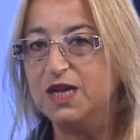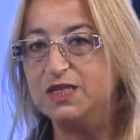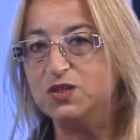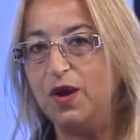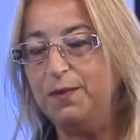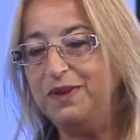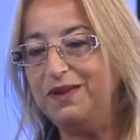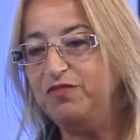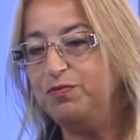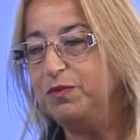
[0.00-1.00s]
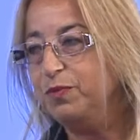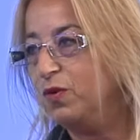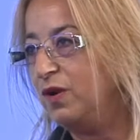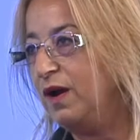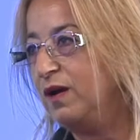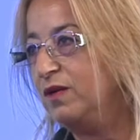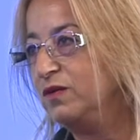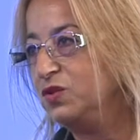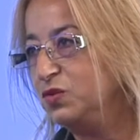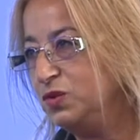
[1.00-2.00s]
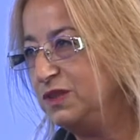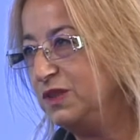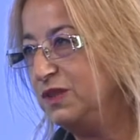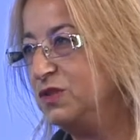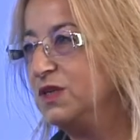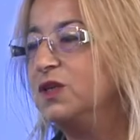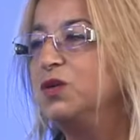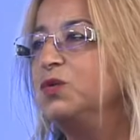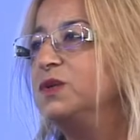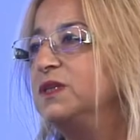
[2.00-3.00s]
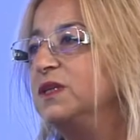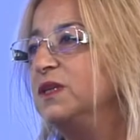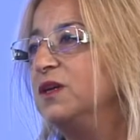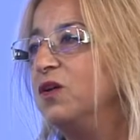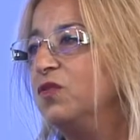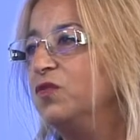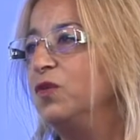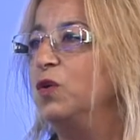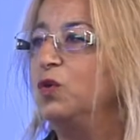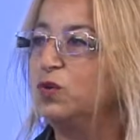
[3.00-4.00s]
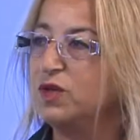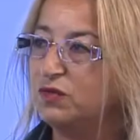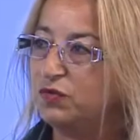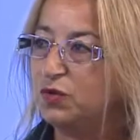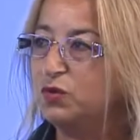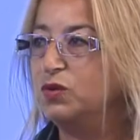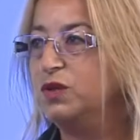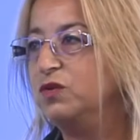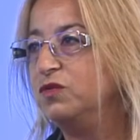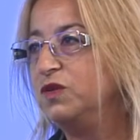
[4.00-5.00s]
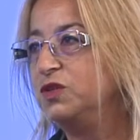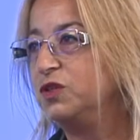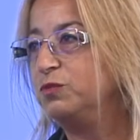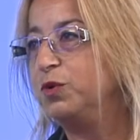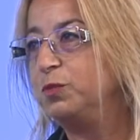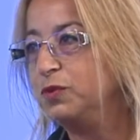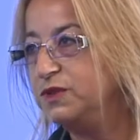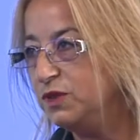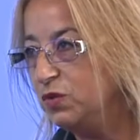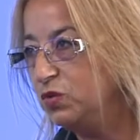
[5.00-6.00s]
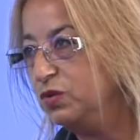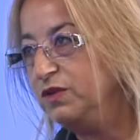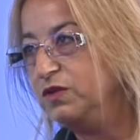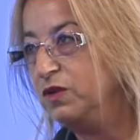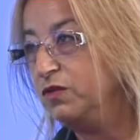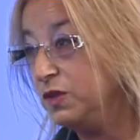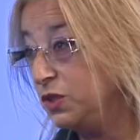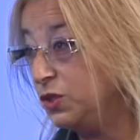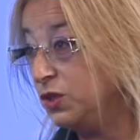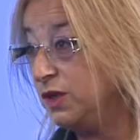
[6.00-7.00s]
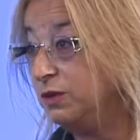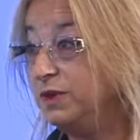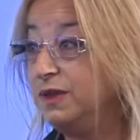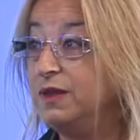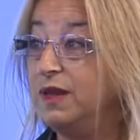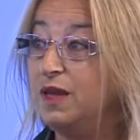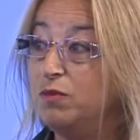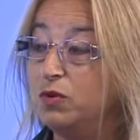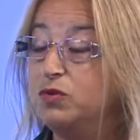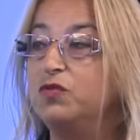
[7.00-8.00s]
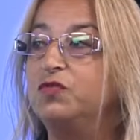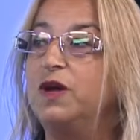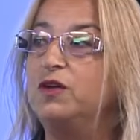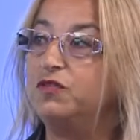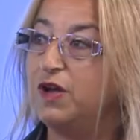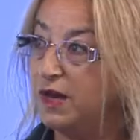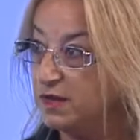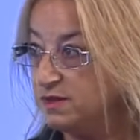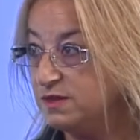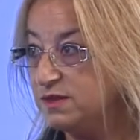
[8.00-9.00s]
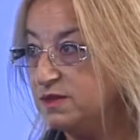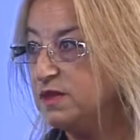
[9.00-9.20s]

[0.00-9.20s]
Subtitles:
So I believe people are choosing the security of looking for a good innovation, proposing a good innovation and being able to find a finance.